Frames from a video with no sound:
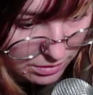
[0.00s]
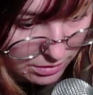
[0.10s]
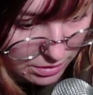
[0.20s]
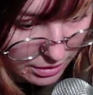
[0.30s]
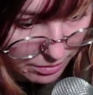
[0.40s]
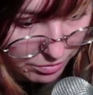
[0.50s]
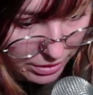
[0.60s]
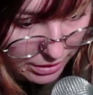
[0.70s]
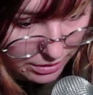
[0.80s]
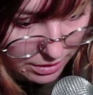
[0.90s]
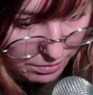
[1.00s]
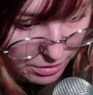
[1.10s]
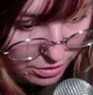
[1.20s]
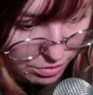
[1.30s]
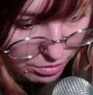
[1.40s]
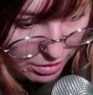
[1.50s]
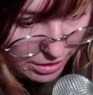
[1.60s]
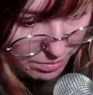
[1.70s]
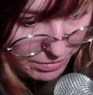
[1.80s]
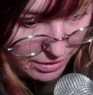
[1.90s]
I keep forgetting that I'm gonna do grey
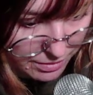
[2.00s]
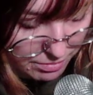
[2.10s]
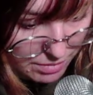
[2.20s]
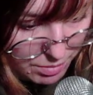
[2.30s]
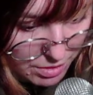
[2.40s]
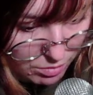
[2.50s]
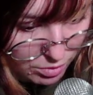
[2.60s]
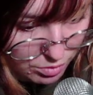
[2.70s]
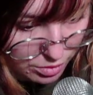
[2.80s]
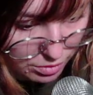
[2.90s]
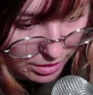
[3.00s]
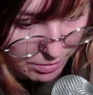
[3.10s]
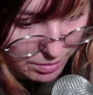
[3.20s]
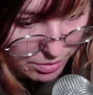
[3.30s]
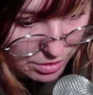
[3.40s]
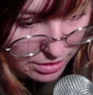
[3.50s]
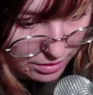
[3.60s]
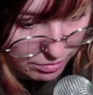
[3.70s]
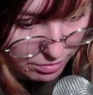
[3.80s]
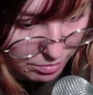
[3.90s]
up there. Maybe I won't do grey. Maybe I'll just
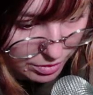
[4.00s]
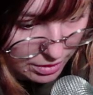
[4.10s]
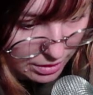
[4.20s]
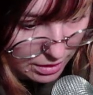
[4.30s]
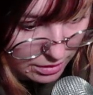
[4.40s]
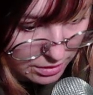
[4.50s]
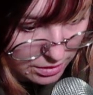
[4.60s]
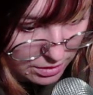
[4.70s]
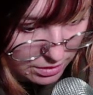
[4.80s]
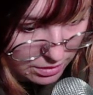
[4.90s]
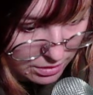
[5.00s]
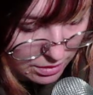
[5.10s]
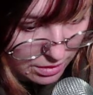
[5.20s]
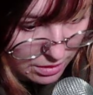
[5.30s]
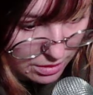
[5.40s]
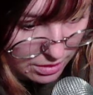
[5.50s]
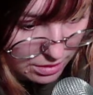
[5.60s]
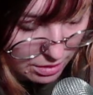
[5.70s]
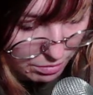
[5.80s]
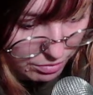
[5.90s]
leave them with the colours
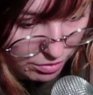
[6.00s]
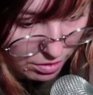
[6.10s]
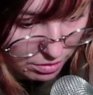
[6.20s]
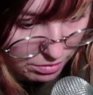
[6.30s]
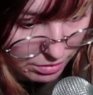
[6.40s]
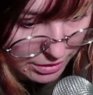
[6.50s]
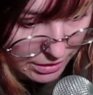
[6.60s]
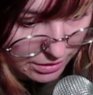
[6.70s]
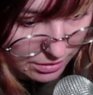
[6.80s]
that we've got already.